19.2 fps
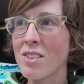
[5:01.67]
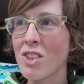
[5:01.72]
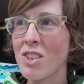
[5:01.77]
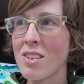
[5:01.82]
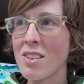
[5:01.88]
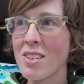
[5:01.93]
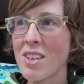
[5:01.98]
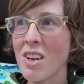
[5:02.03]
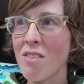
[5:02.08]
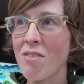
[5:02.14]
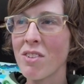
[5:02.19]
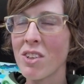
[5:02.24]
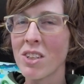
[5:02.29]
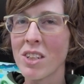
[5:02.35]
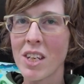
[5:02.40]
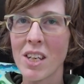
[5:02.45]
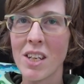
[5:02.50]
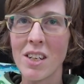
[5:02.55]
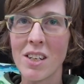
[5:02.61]
a tough little
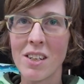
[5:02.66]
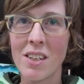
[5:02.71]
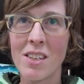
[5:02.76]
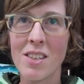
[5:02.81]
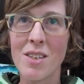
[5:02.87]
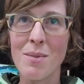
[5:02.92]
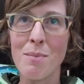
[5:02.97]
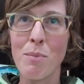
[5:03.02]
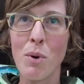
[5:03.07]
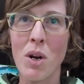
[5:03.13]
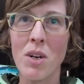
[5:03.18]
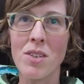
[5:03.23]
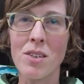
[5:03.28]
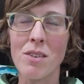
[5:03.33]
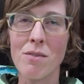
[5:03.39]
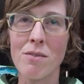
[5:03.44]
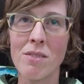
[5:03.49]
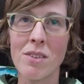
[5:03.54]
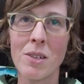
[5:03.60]
kid. It's
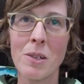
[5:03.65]
impressive.